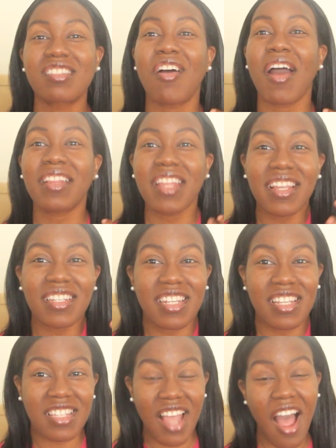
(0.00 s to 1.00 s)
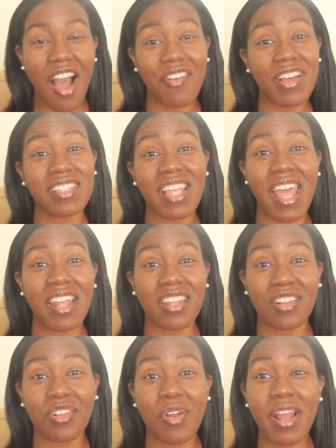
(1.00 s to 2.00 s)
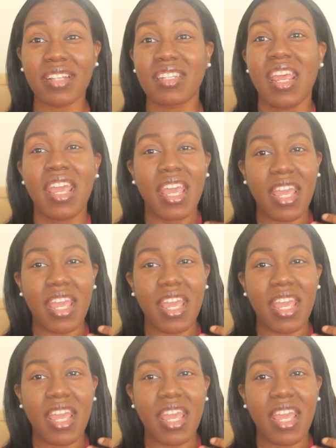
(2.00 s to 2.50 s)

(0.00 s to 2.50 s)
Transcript: so I think she's always had the thrush.